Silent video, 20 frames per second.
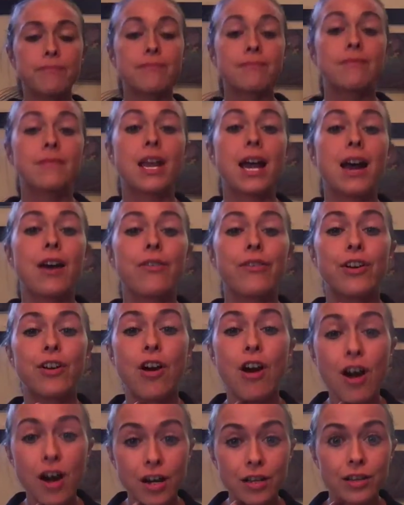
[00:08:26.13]
Now, there
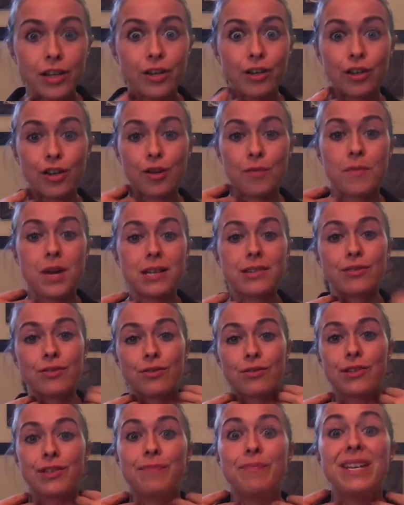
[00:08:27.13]
are littler
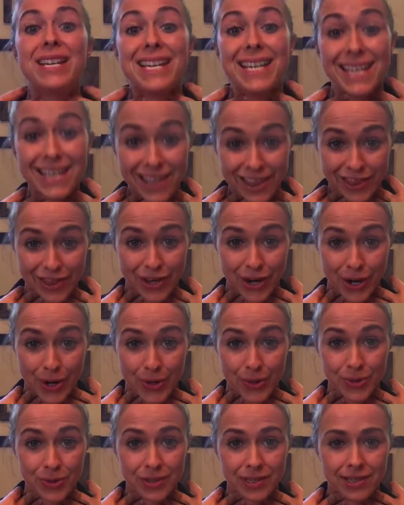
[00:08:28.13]
muscles beneath
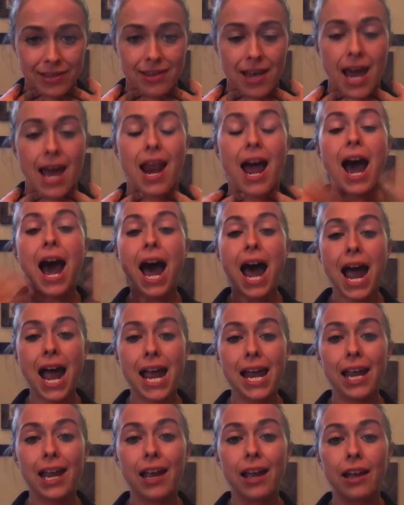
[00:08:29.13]
those that
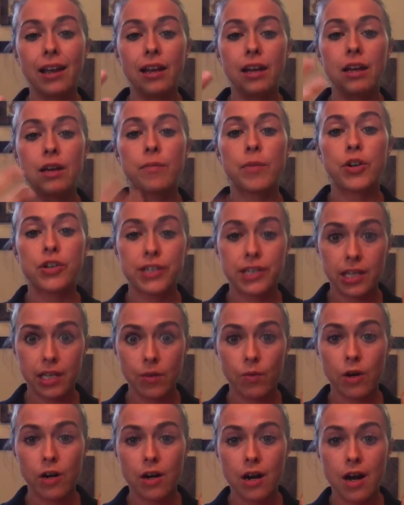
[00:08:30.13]
I personally
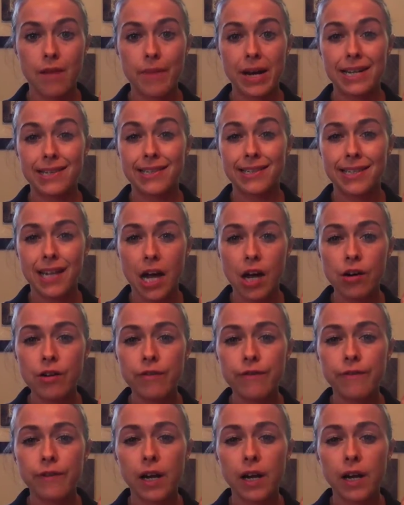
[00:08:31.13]
work on myself,